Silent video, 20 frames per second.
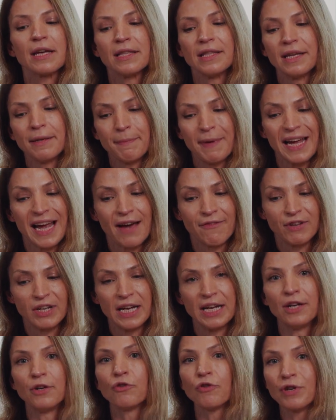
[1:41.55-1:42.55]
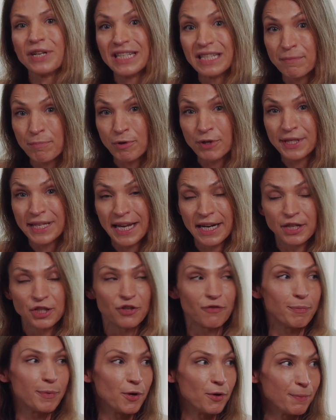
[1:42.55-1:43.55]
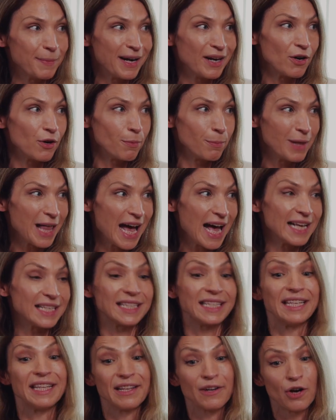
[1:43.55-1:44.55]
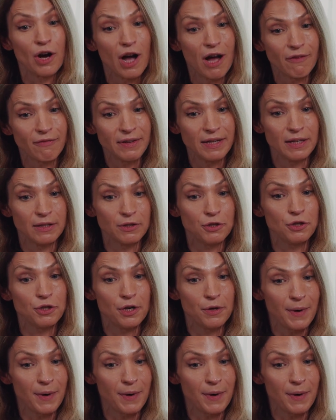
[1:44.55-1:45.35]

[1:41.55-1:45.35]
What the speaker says: They may have an increased percentage of bone marrow blasts, and they're often,